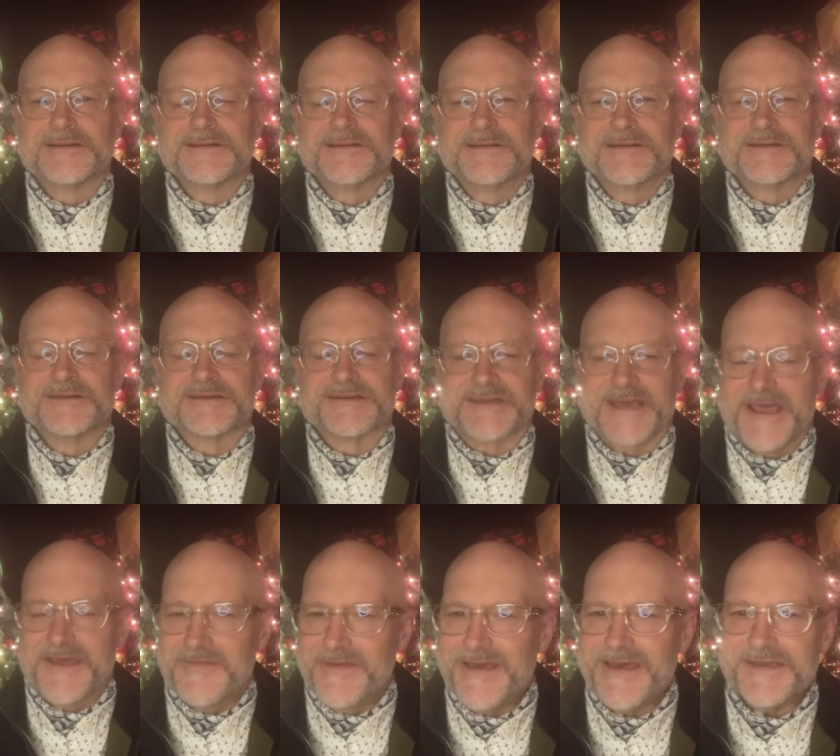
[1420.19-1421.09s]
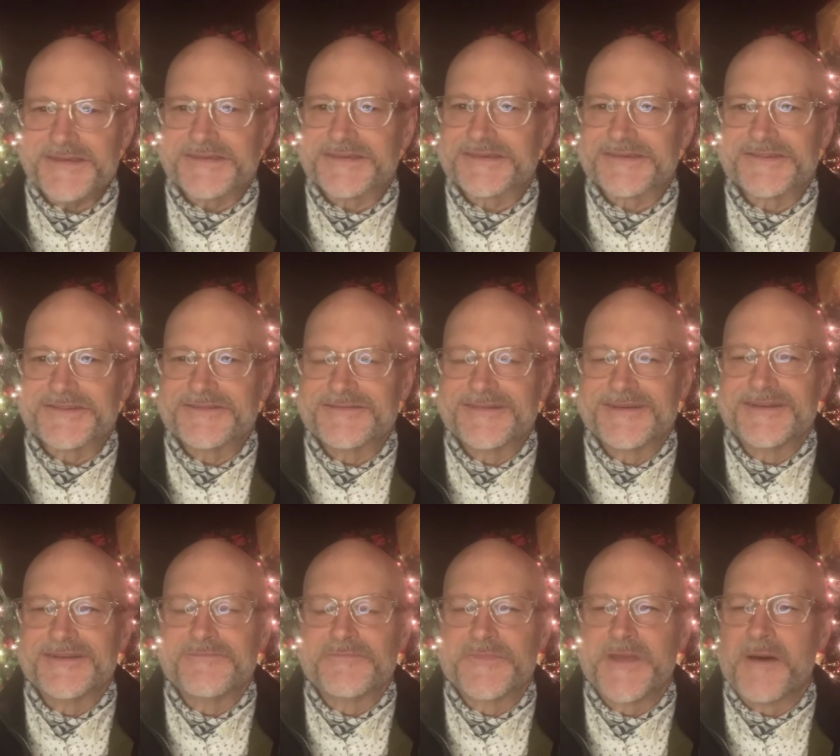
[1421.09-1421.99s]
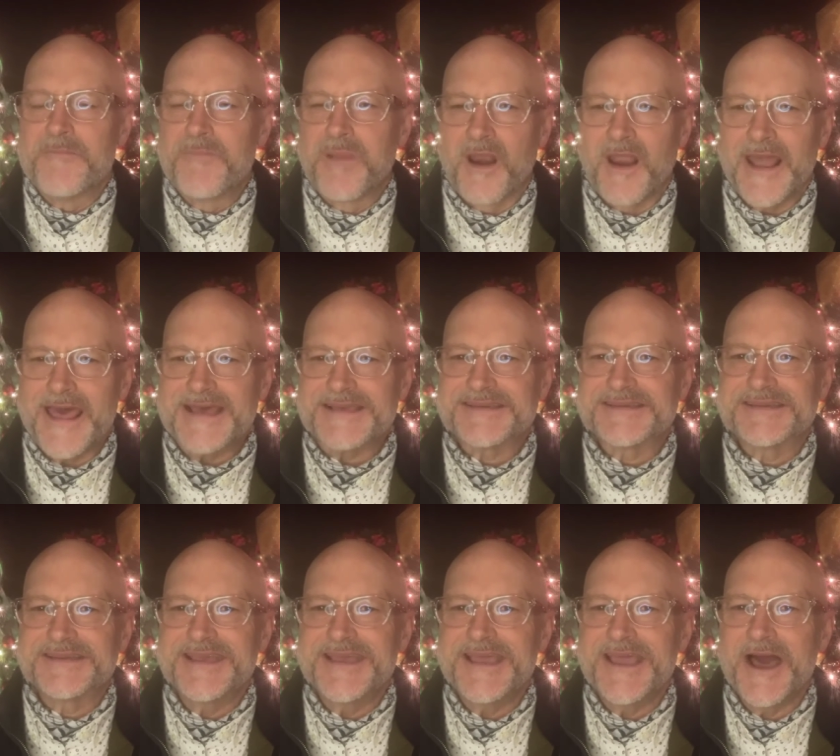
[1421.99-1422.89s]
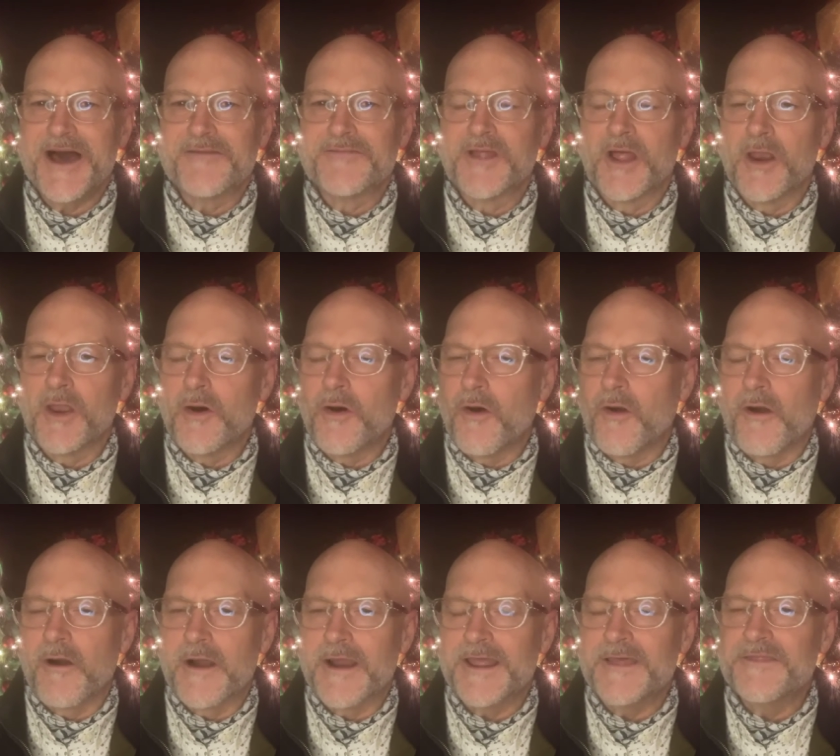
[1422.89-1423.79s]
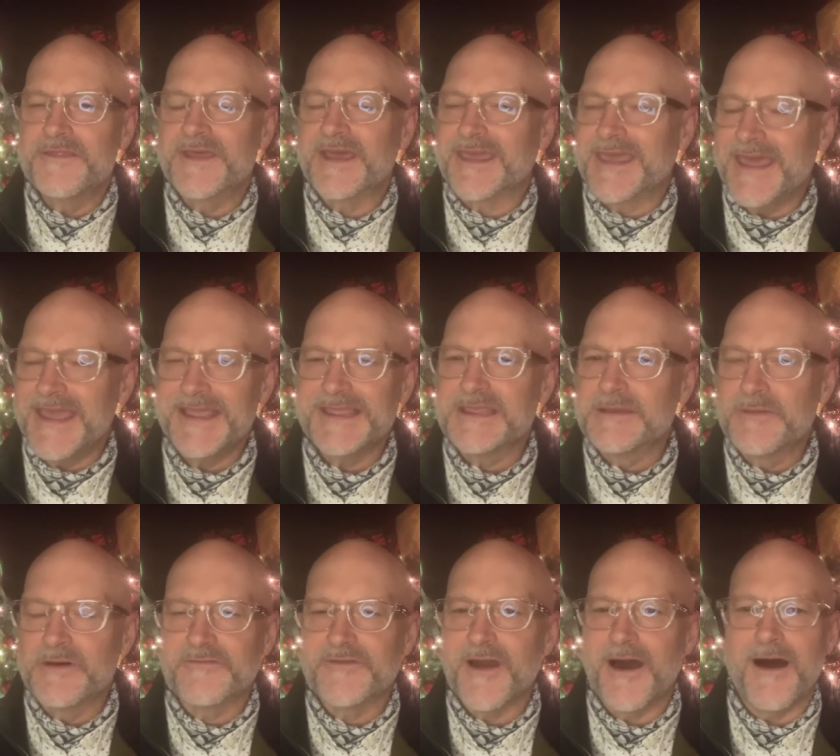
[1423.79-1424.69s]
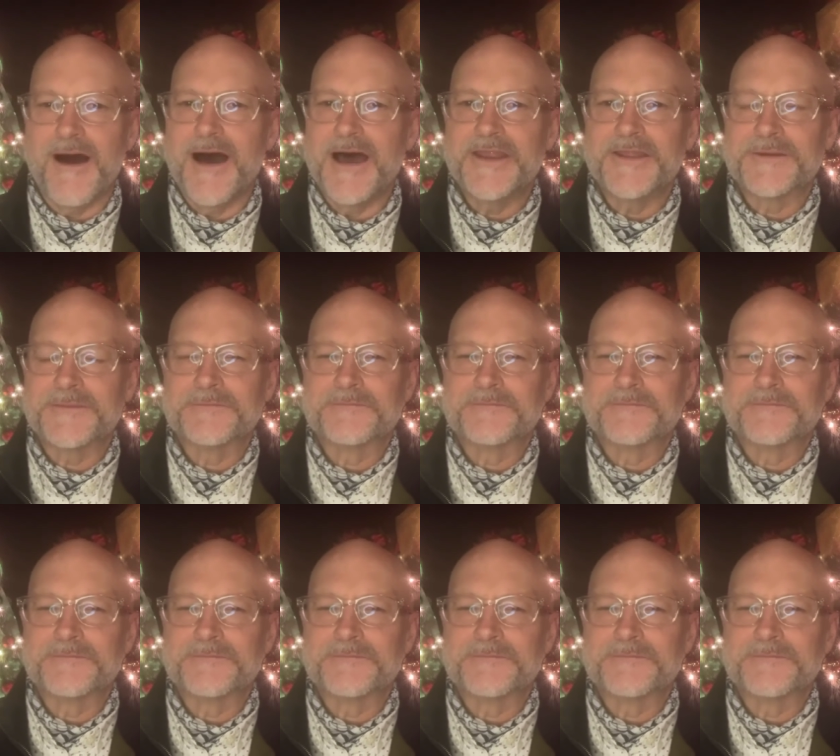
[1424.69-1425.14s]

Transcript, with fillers: Say this the blessing of the Lord in the kingdom of God